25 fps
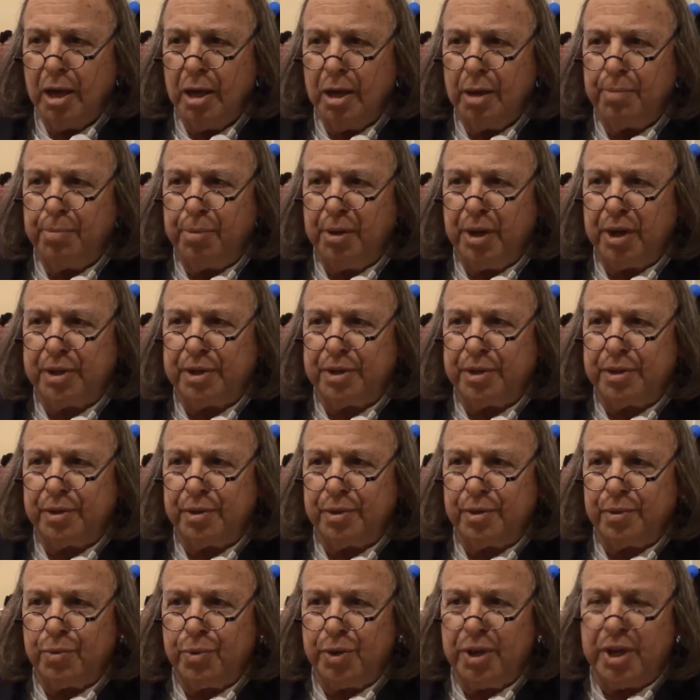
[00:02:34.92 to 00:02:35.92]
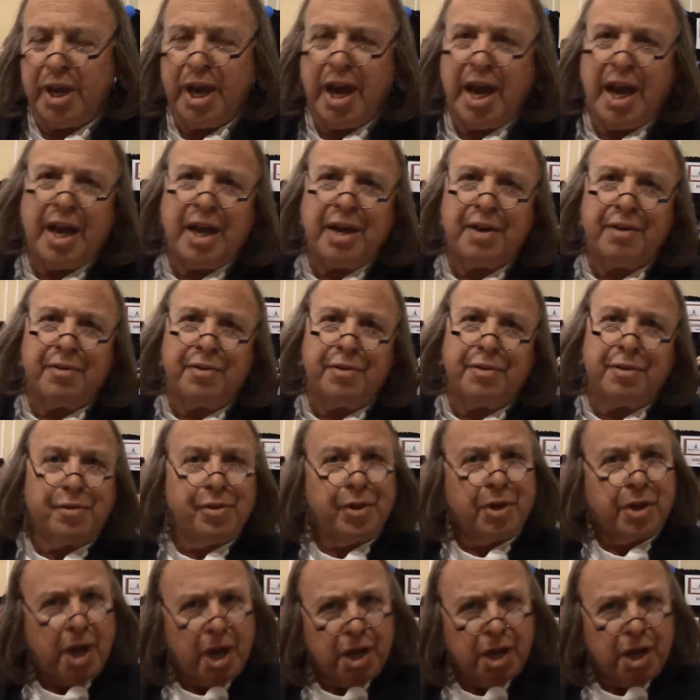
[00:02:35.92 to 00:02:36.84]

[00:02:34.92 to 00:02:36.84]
But the